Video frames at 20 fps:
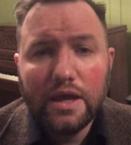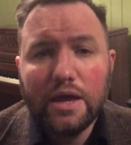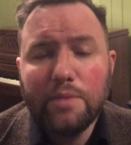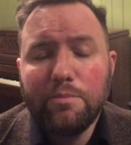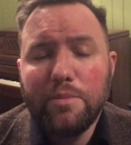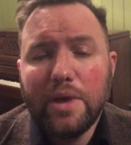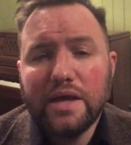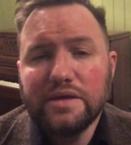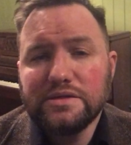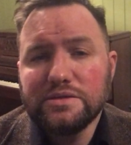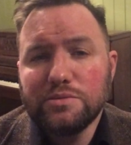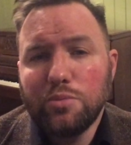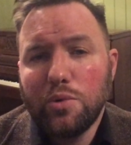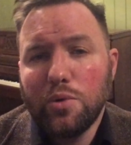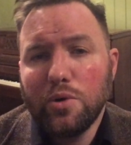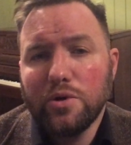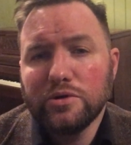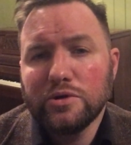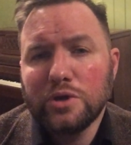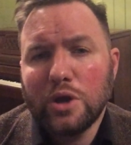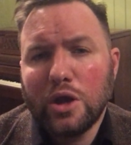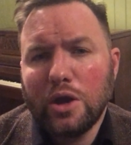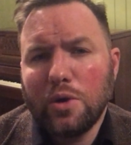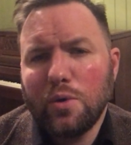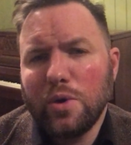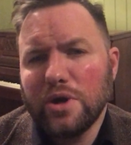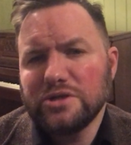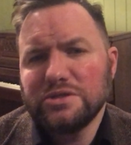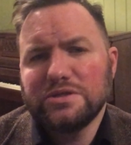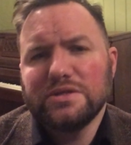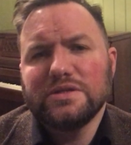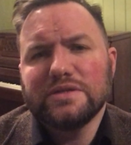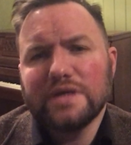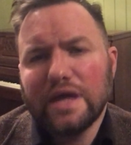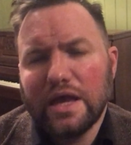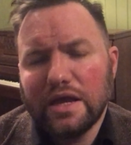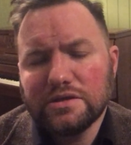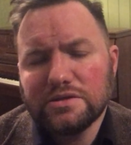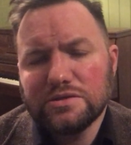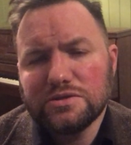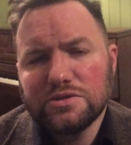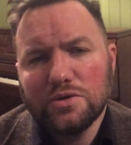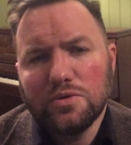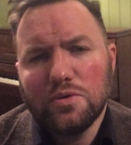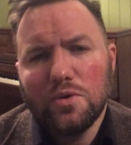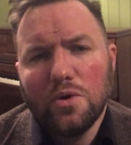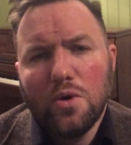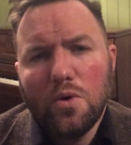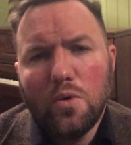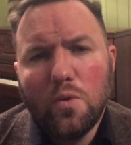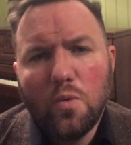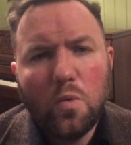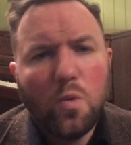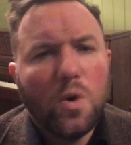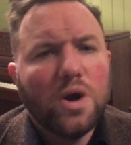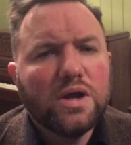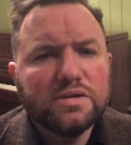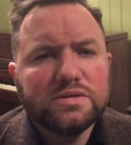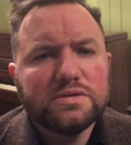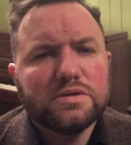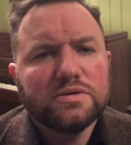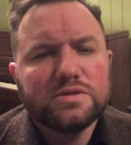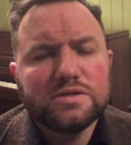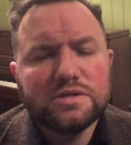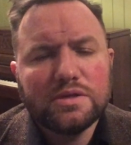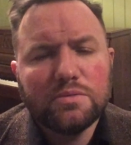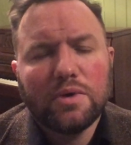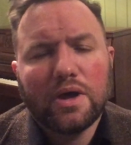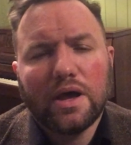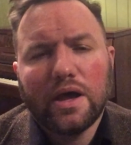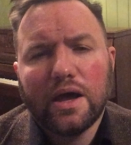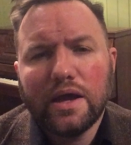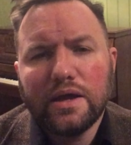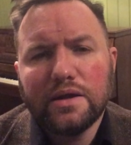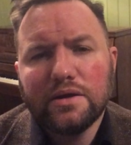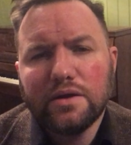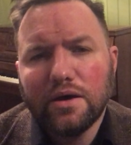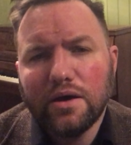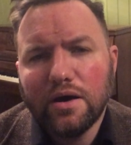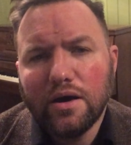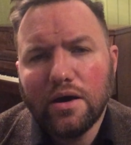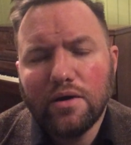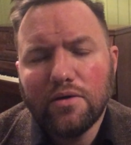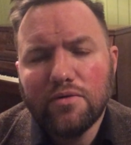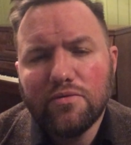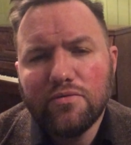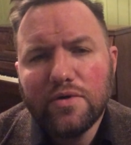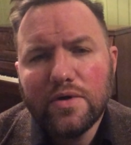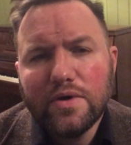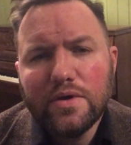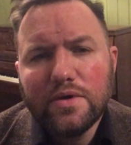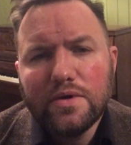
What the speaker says: It begs important questions as to, was there some kind of